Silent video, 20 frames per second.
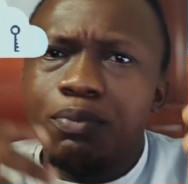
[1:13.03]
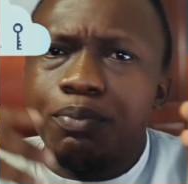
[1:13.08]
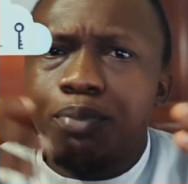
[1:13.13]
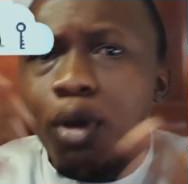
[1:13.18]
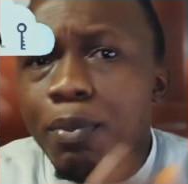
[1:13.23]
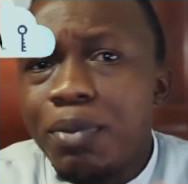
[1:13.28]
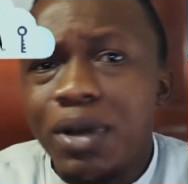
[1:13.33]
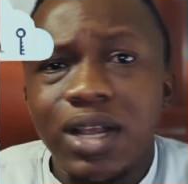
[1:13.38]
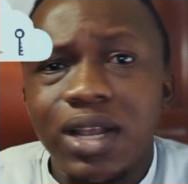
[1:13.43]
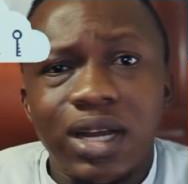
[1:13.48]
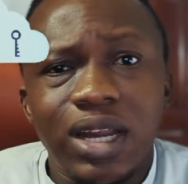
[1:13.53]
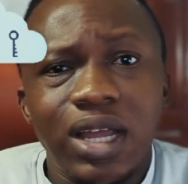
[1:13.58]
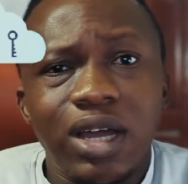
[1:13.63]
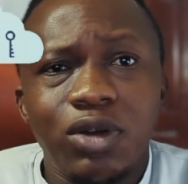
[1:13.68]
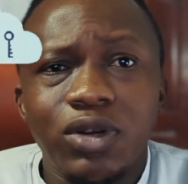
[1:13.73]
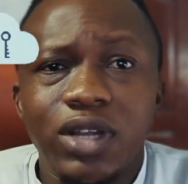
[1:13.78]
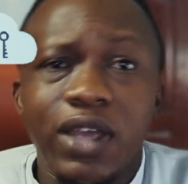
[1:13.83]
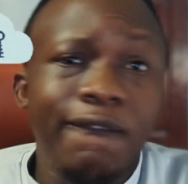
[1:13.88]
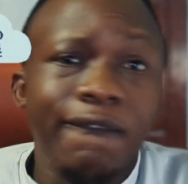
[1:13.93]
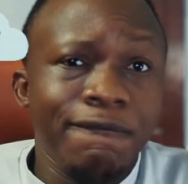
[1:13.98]
public
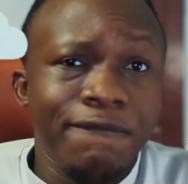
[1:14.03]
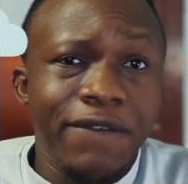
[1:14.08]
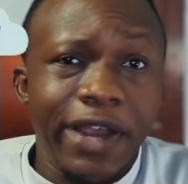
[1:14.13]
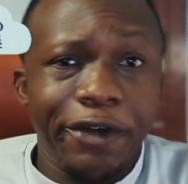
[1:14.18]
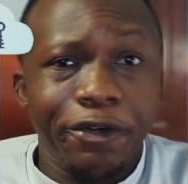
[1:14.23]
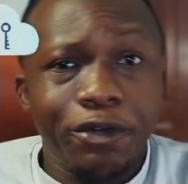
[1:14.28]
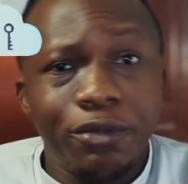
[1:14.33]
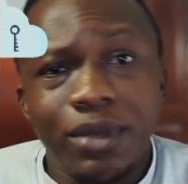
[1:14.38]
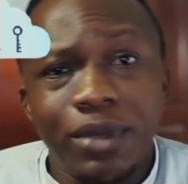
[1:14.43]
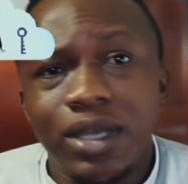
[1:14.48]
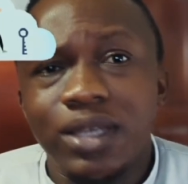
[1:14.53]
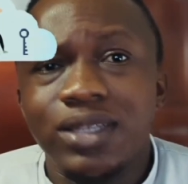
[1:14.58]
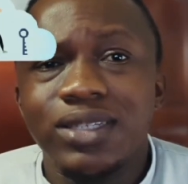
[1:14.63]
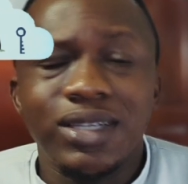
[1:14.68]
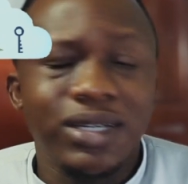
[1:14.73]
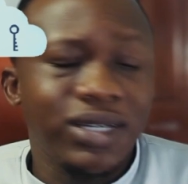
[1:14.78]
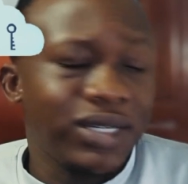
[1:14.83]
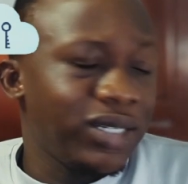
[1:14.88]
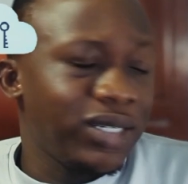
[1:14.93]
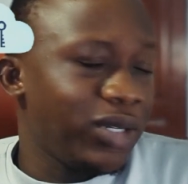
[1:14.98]
cloud
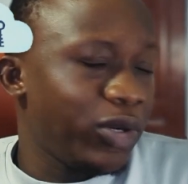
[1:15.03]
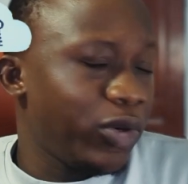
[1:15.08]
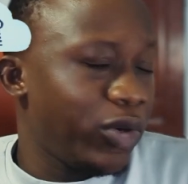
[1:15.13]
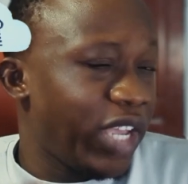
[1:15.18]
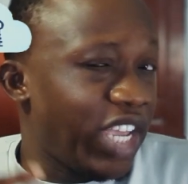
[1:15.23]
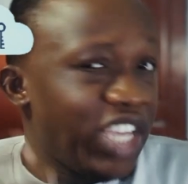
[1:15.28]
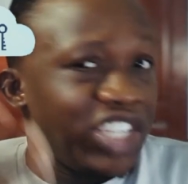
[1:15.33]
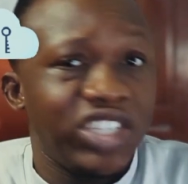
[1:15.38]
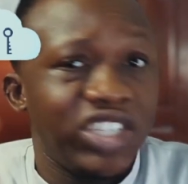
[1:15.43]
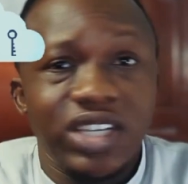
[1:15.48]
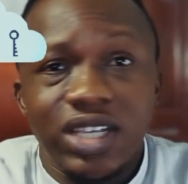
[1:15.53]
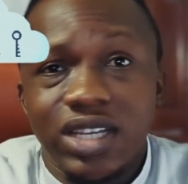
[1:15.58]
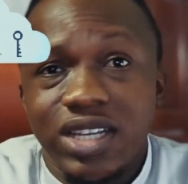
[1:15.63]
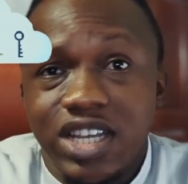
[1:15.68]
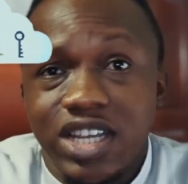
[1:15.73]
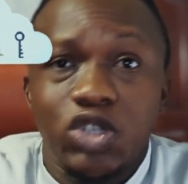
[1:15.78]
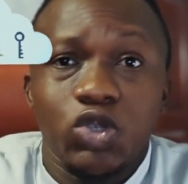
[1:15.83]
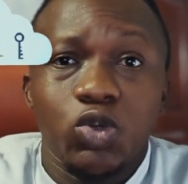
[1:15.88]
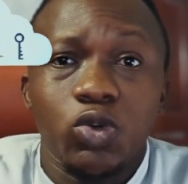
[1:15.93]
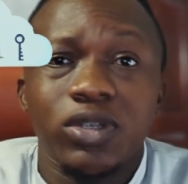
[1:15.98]
environment, and uh, edge
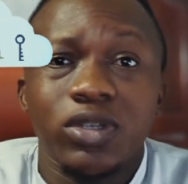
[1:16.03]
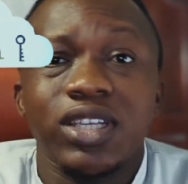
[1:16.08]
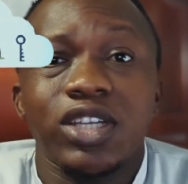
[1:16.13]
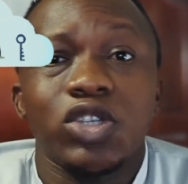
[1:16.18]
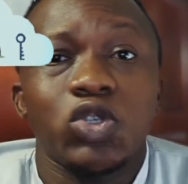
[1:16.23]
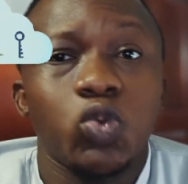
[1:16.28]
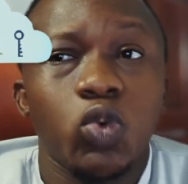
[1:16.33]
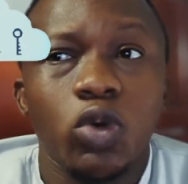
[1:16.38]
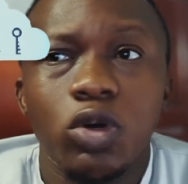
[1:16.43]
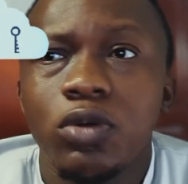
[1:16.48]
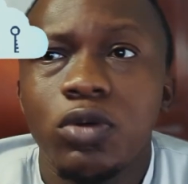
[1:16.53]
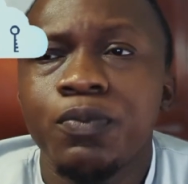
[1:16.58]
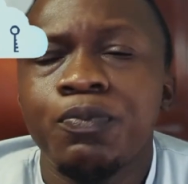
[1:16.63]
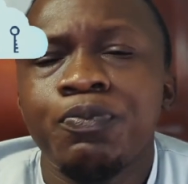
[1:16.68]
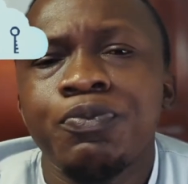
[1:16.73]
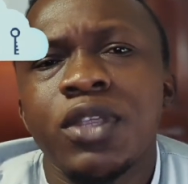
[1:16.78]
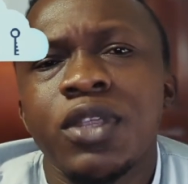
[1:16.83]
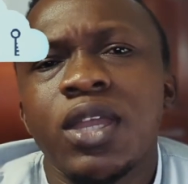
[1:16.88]
networks as well.